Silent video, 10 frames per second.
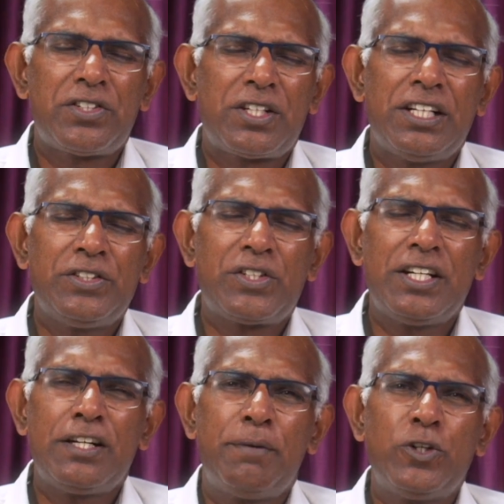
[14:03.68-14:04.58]
just
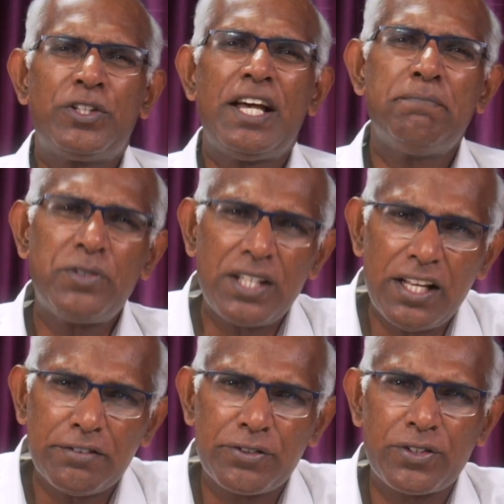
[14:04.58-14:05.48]
concerned about
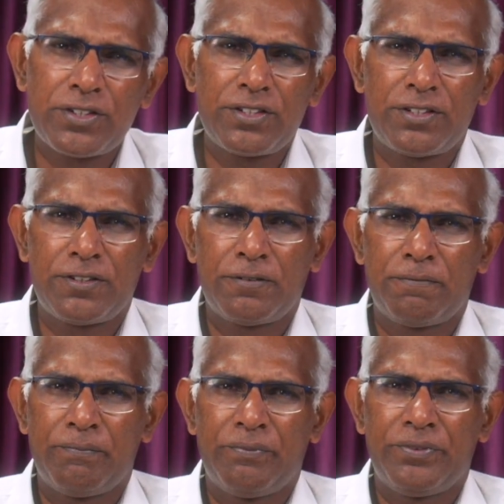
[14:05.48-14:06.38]
themselves.
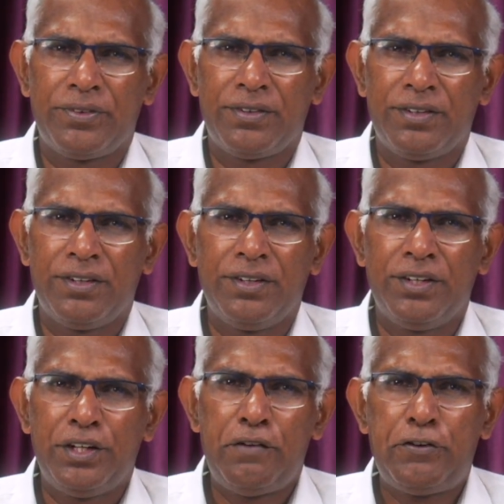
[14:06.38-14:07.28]

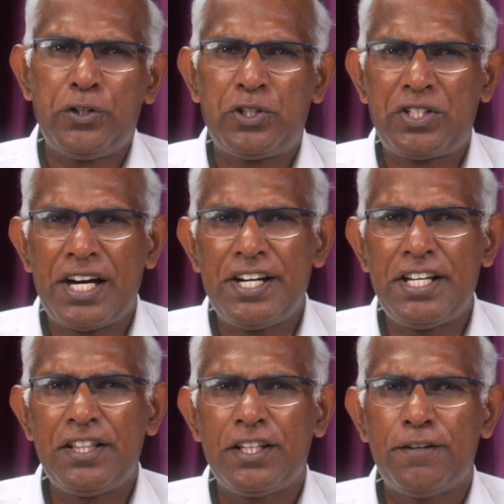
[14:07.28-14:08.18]
If you
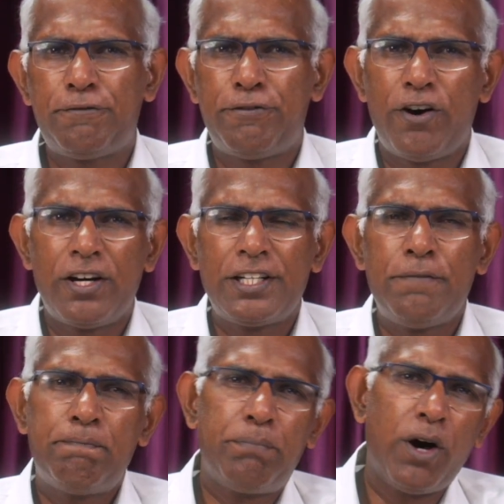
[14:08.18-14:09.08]
study the
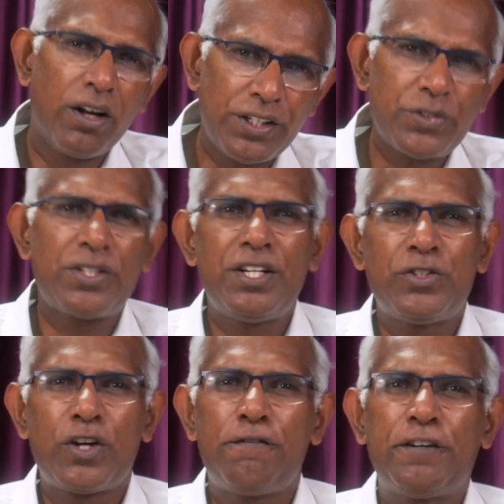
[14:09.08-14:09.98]
foreign
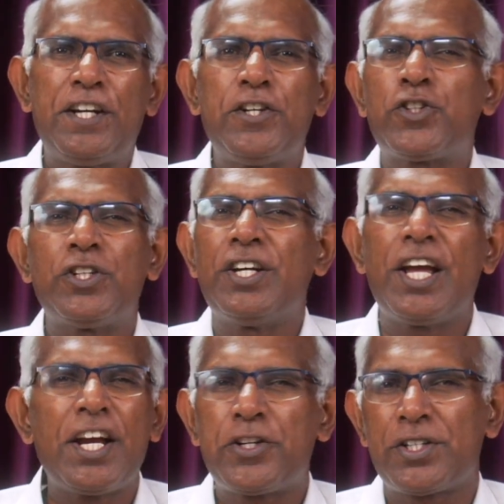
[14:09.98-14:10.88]
policies of each
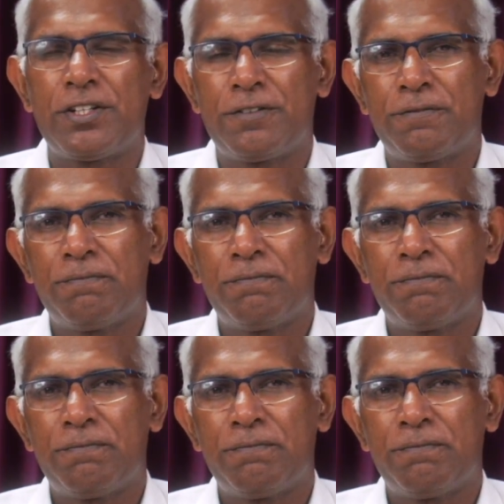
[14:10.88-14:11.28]
nation,